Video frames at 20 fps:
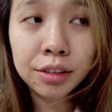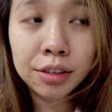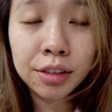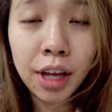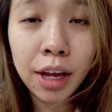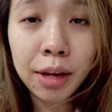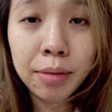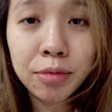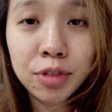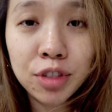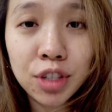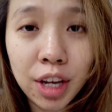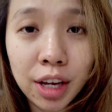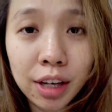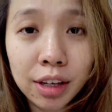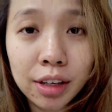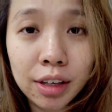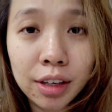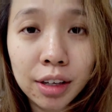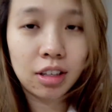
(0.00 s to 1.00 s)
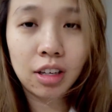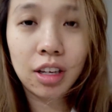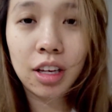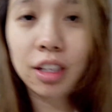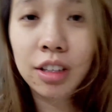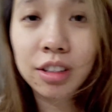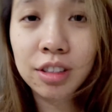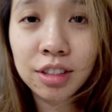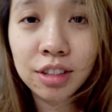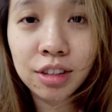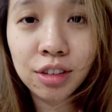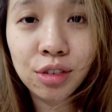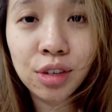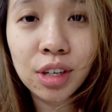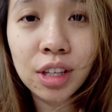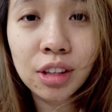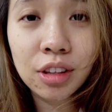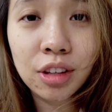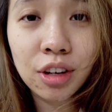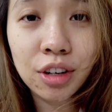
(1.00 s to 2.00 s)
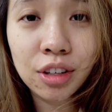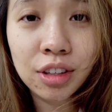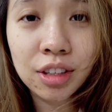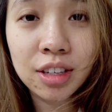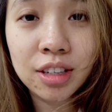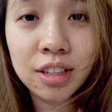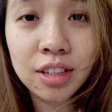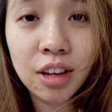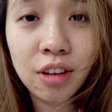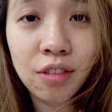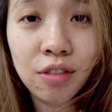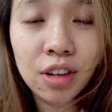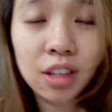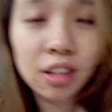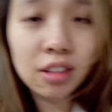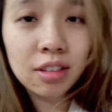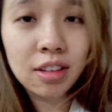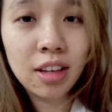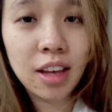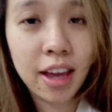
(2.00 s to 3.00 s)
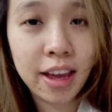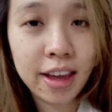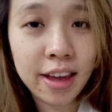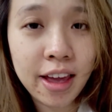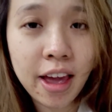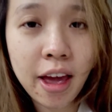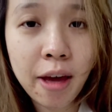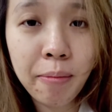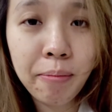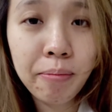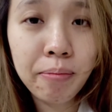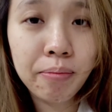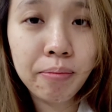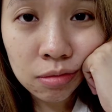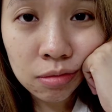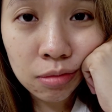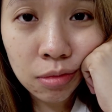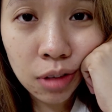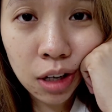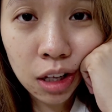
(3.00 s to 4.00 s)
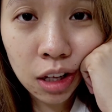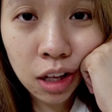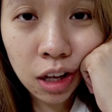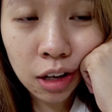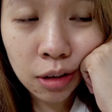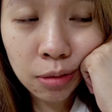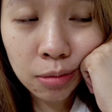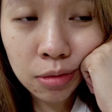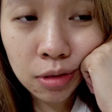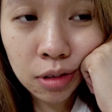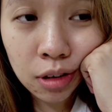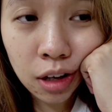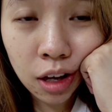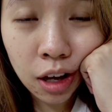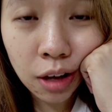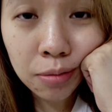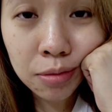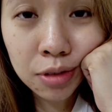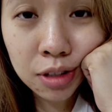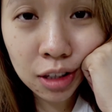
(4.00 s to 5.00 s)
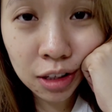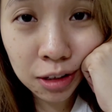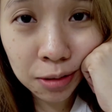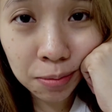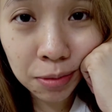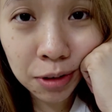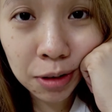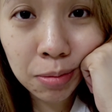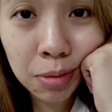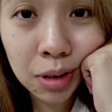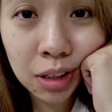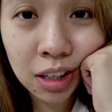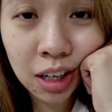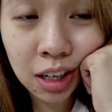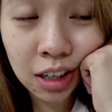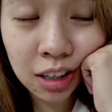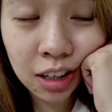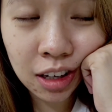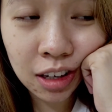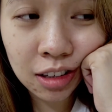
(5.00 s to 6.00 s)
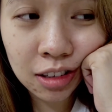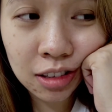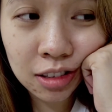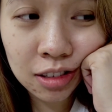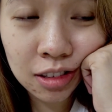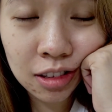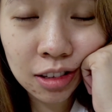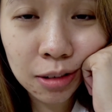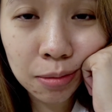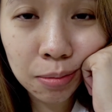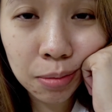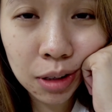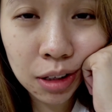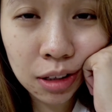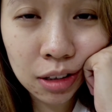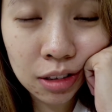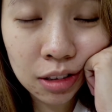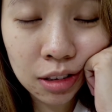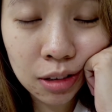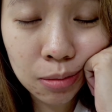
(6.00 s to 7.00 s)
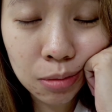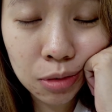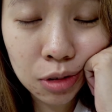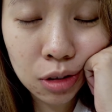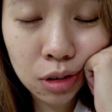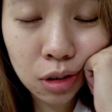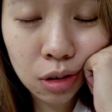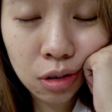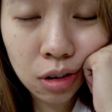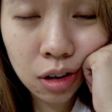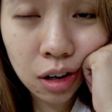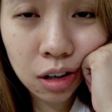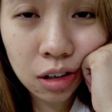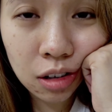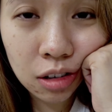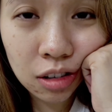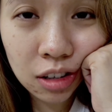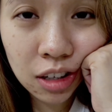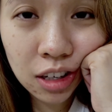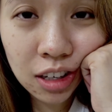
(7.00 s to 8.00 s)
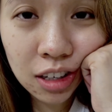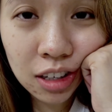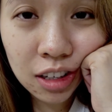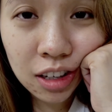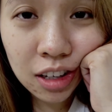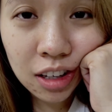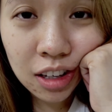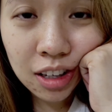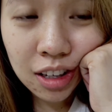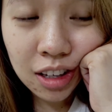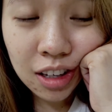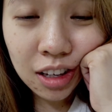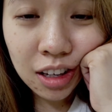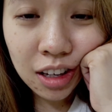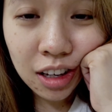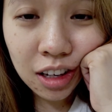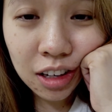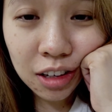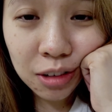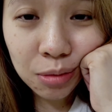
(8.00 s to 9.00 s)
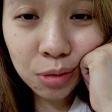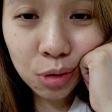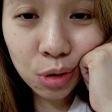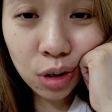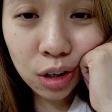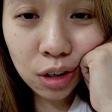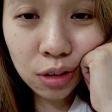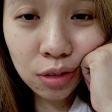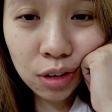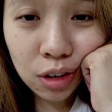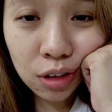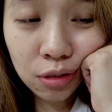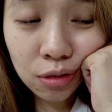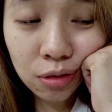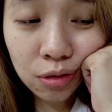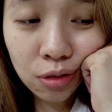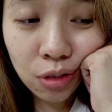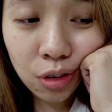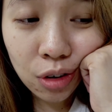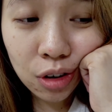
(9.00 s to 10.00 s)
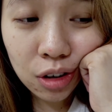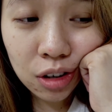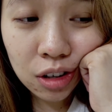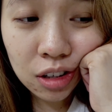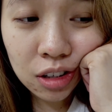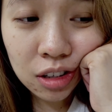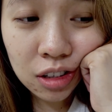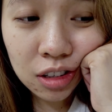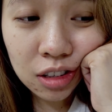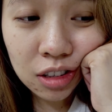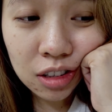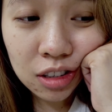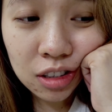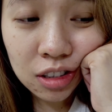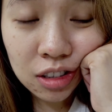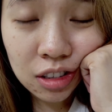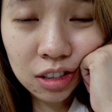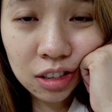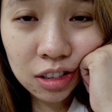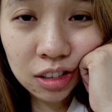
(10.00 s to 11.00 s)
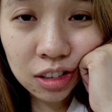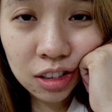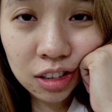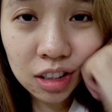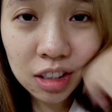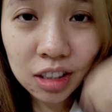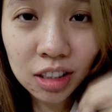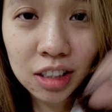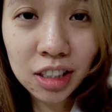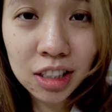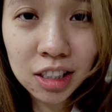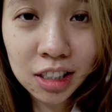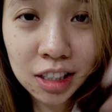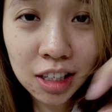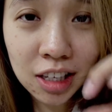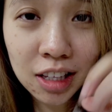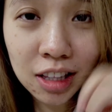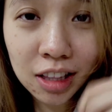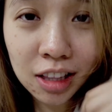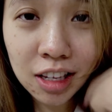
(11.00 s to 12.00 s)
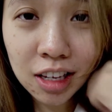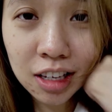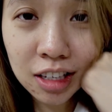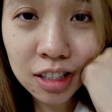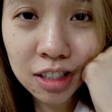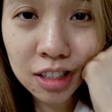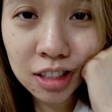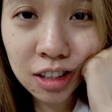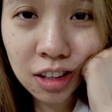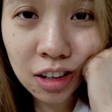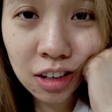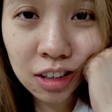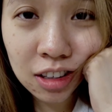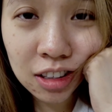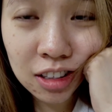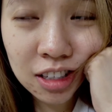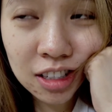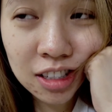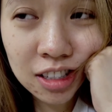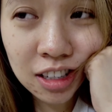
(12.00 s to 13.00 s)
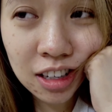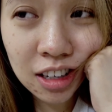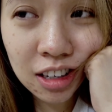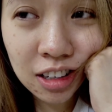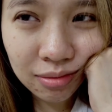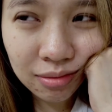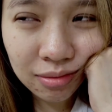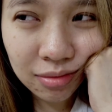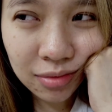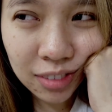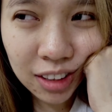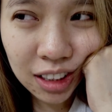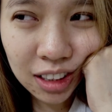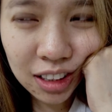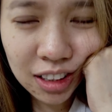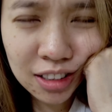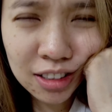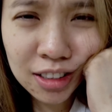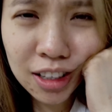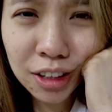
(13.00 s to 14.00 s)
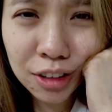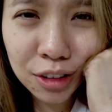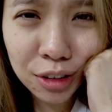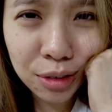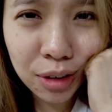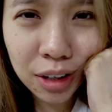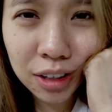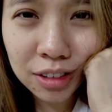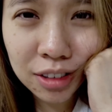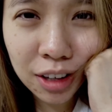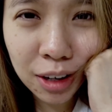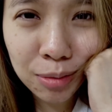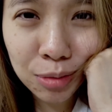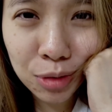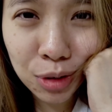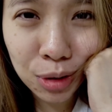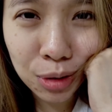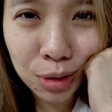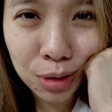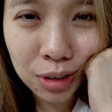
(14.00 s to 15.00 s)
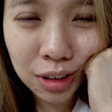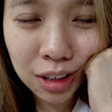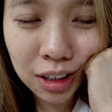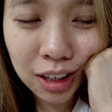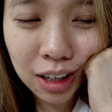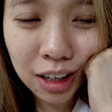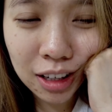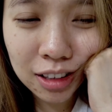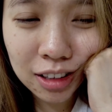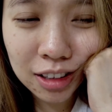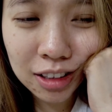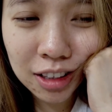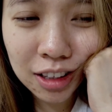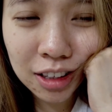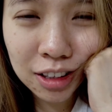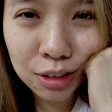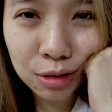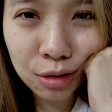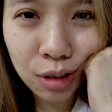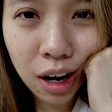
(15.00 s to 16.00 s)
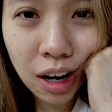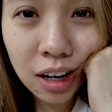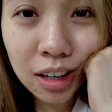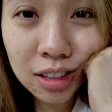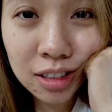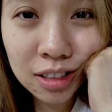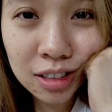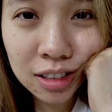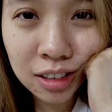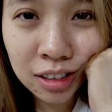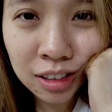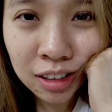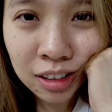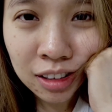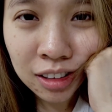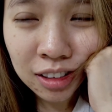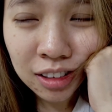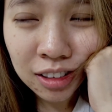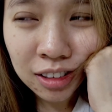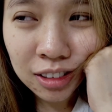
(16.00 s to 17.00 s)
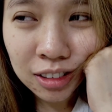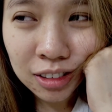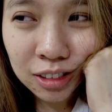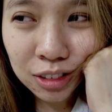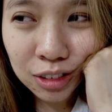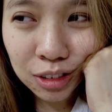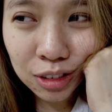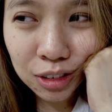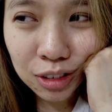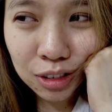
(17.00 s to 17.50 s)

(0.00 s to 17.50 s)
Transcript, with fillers: Time check. It's 3:37 a.m. But I'm sleepy, but I can't sleep because I'm so hungry and I'm craving for the skinless longanisa. It's not the right time to cook again and eat rice, so